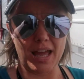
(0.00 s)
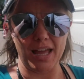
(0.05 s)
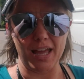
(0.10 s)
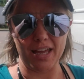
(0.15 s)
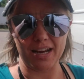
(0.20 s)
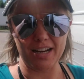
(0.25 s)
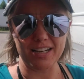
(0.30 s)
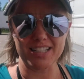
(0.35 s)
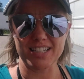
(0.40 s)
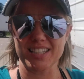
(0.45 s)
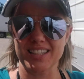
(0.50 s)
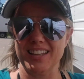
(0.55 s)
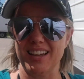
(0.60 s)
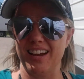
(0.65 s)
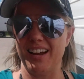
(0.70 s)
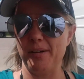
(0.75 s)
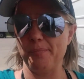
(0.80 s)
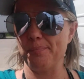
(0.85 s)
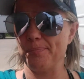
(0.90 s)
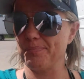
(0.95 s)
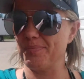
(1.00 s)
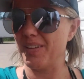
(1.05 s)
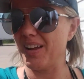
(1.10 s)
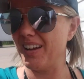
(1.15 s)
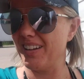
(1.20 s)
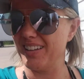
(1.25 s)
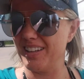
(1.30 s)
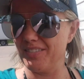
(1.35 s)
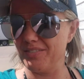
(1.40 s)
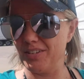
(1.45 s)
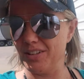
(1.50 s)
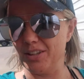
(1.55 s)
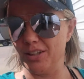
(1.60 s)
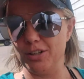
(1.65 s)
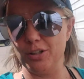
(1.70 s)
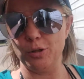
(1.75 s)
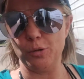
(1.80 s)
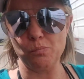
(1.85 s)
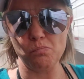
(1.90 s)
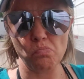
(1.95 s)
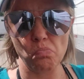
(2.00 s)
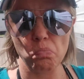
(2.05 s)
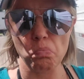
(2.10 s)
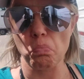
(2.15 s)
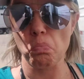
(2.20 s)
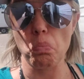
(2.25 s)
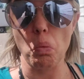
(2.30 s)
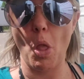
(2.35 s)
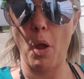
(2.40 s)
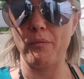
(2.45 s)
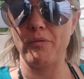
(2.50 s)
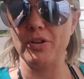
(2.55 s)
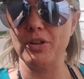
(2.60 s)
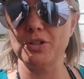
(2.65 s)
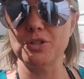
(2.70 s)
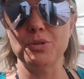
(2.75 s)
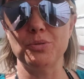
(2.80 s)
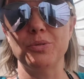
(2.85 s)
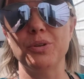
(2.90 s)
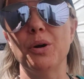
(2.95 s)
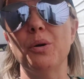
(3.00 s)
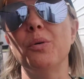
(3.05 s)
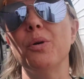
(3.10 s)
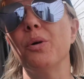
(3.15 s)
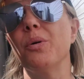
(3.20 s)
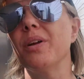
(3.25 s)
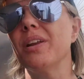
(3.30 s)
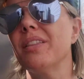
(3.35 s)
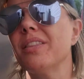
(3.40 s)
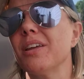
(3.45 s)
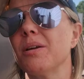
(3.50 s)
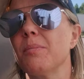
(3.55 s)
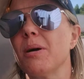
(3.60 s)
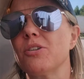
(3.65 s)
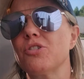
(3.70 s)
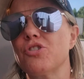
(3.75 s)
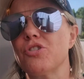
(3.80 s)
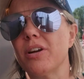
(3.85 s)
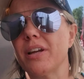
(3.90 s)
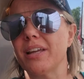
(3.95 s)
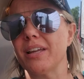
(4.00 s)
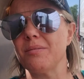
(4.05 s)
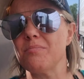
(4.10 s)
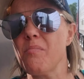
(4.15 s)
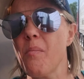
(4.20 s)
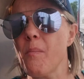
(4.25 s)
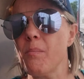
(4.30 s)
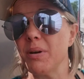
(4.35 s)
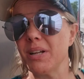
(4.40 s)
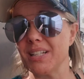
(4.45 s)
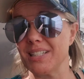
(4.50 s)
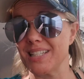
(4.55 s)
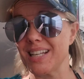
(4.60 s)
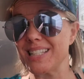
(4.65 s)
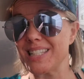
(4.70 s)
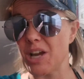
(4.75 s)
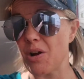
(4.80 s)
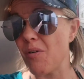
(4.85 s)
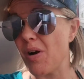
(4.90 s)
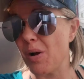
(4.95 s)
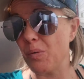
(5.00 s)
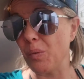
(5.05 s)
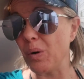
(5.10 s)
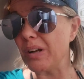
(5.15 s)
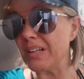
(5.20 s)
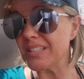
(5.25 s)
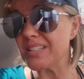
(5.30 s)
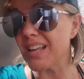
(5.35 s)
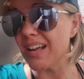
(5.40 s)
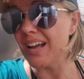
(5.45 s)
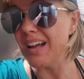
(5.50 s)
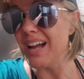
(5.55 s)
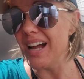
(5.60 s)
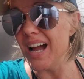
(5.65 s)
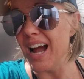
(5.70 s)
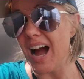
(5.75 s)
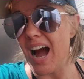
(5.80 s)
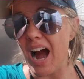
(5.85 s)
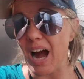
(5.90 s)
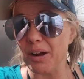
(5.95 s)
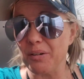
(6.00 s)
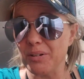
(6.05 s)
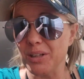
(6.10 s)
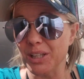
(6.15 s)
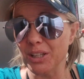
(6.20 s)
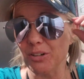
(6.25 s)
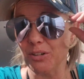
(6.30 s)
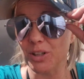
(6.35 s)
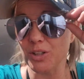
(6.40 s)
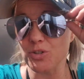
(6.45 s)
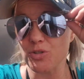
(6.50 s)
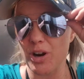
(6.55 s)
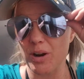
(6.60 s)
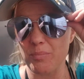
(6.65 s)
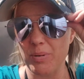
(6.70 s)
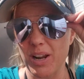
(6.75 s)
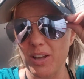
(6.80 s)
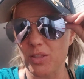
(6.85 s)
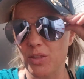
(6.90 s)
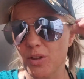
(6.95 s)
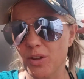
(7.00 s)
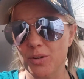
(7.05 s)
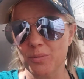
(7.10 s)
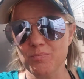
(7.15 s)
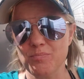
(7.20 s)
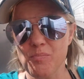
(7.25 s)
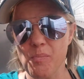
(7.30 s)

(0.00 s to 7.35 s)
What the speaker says: and I just thought I'd give a little, for those who don't know anything about trucking, because that's how I was. I would literally drive by the